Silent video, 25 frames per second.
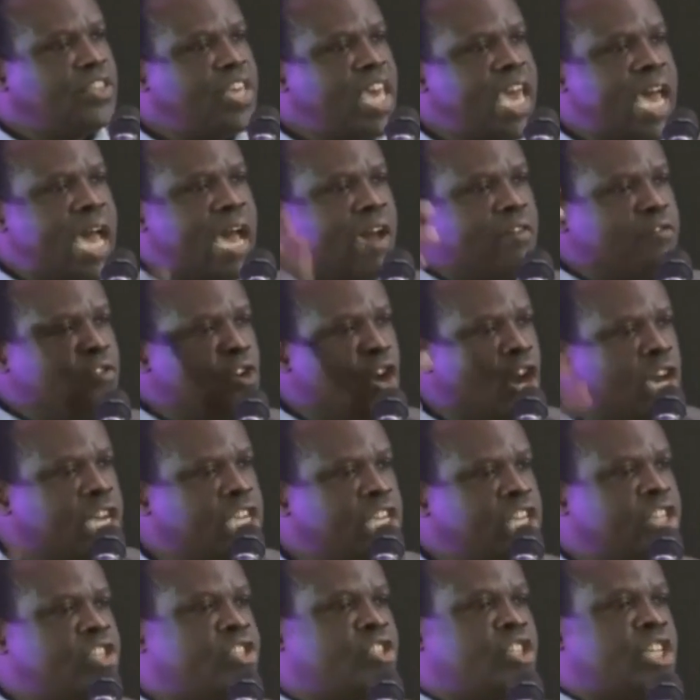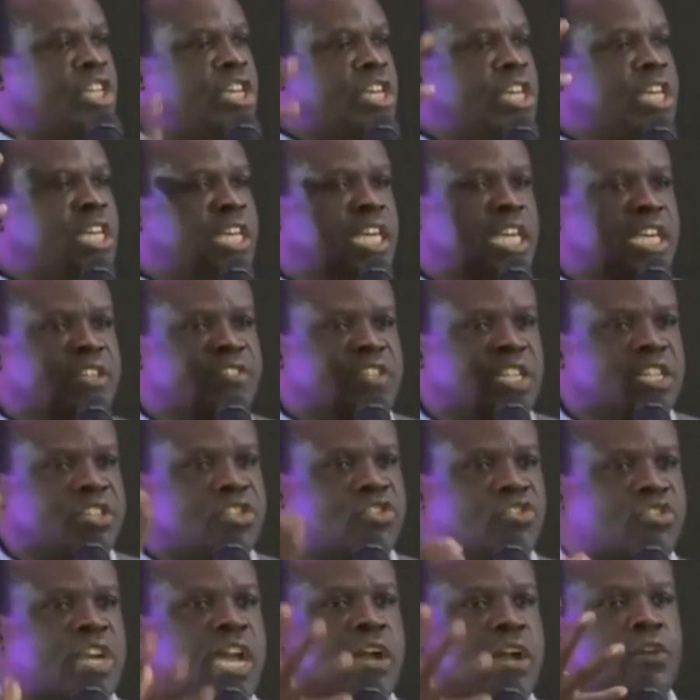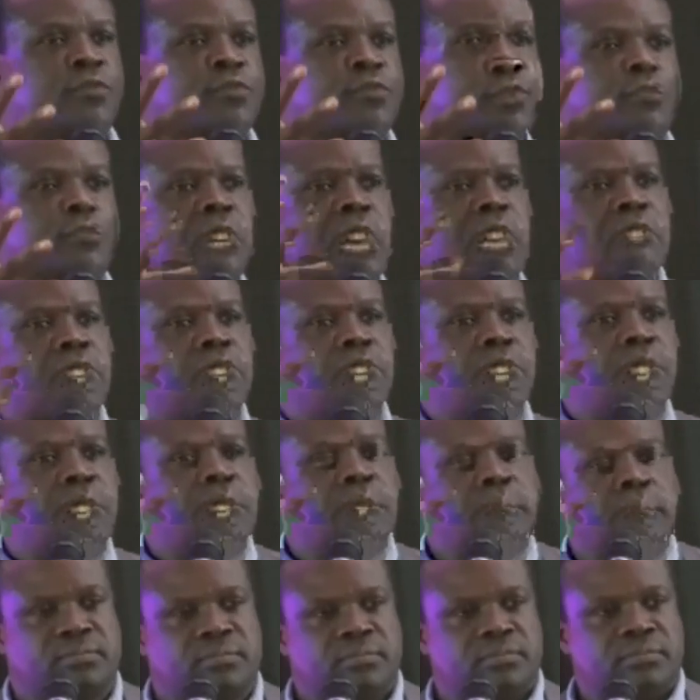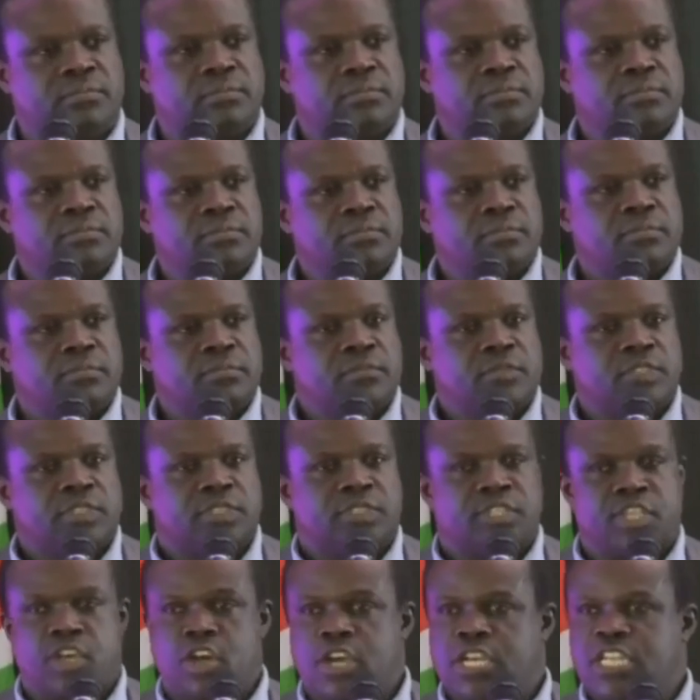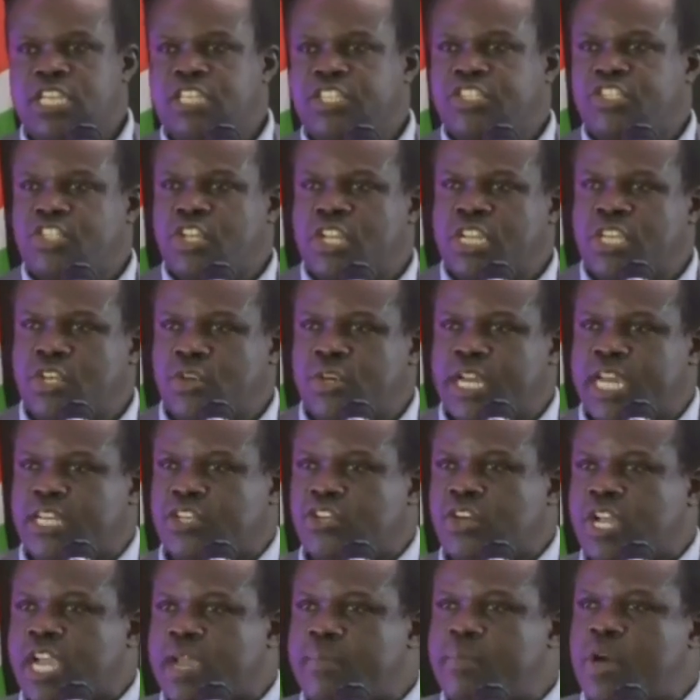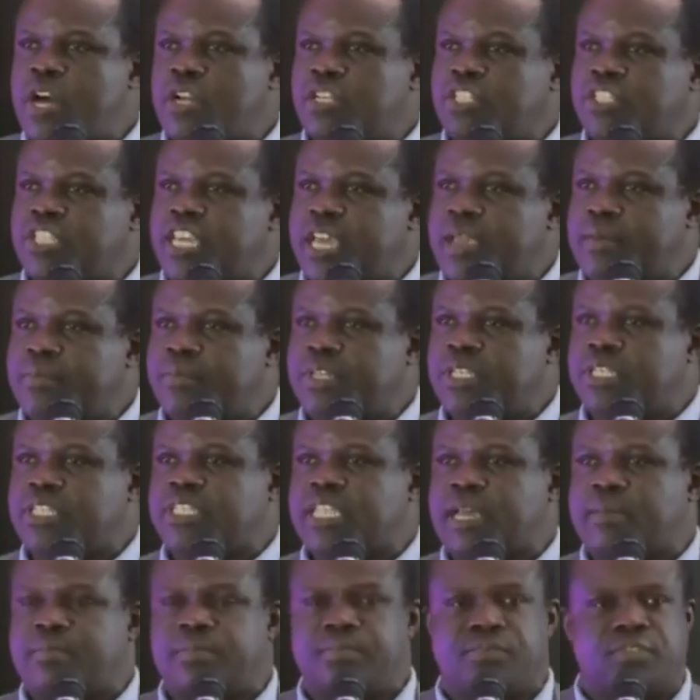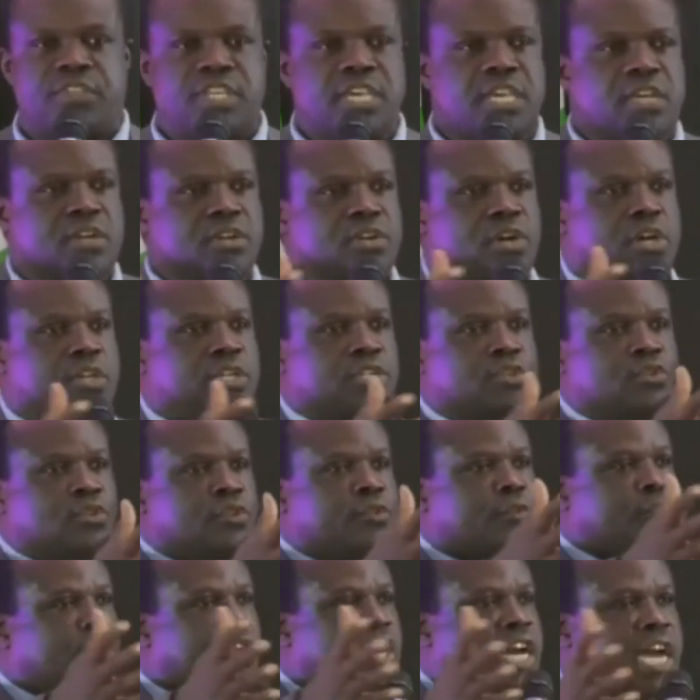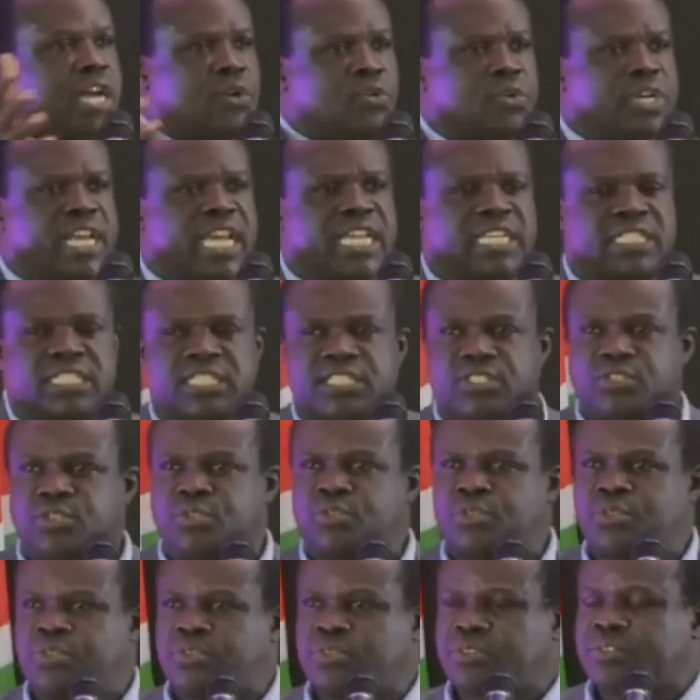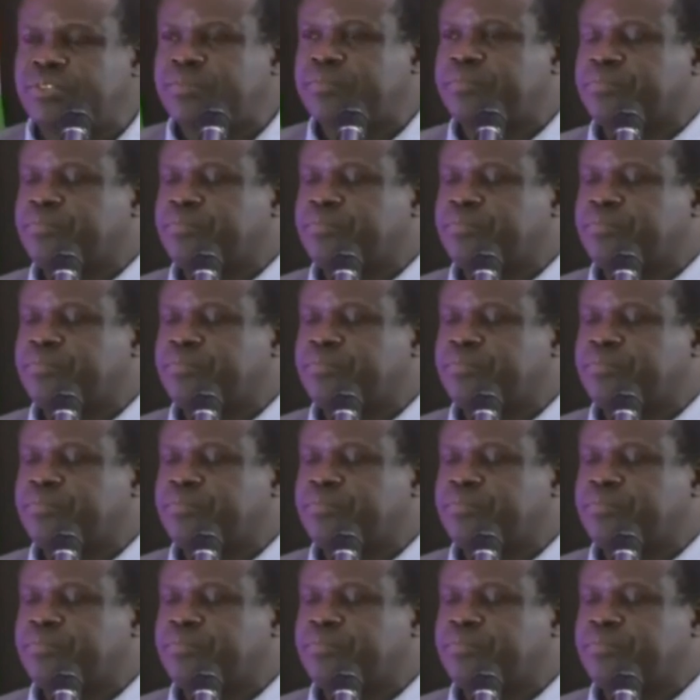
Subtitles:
They have no history in this struggle for change. The only story you can talk about them is something called Youth for KANU 92.